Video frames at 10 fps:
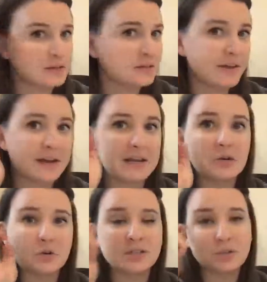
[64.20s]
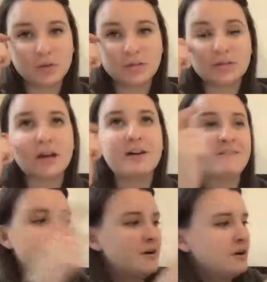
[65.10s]
of that increased risk
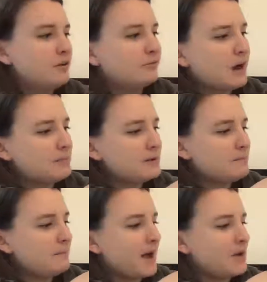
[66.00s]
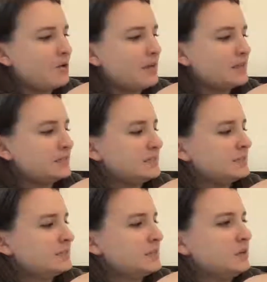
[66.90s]
of
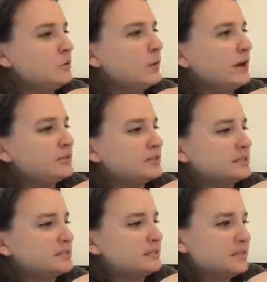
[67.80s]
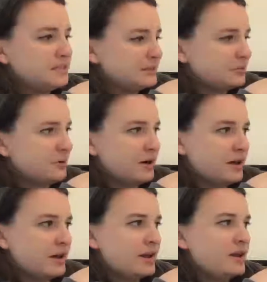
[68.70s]
rhabdomyolysis. Well, since this
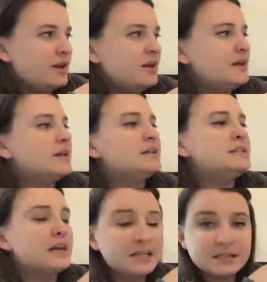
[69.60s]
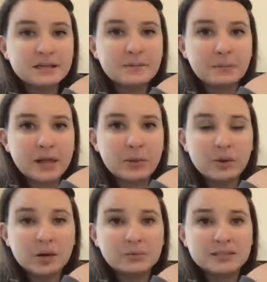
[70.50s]
one does play
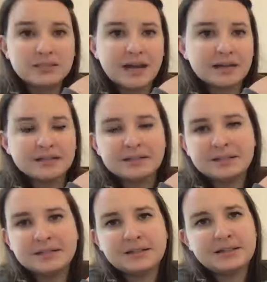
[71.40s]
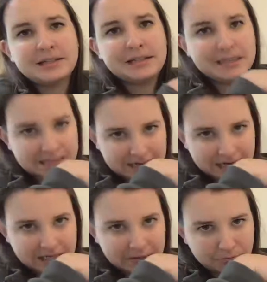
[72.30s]
well with statins, it's
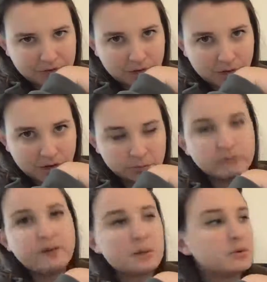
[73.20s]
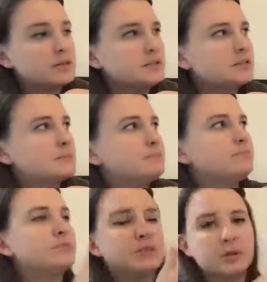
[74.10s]
not going to play well with fibrates.
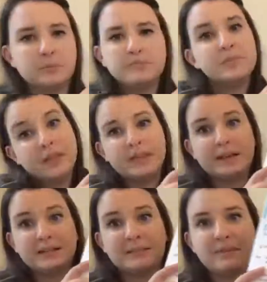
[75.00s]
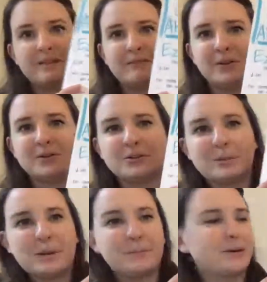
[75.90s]
So that's something for you to
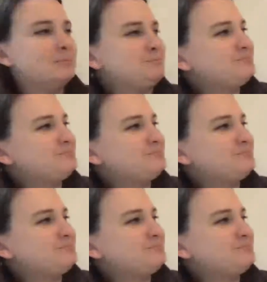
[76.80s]
remember.